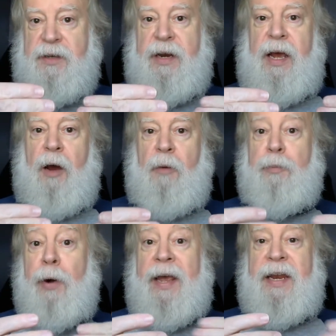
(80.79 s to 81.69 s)
on how
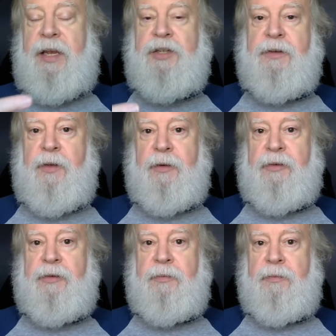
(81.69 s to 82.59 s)
bright each of
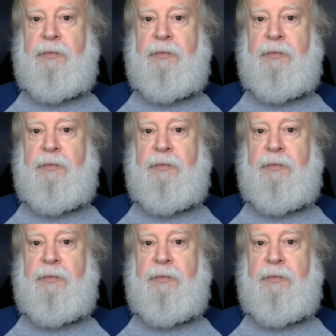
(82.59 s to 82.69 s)
those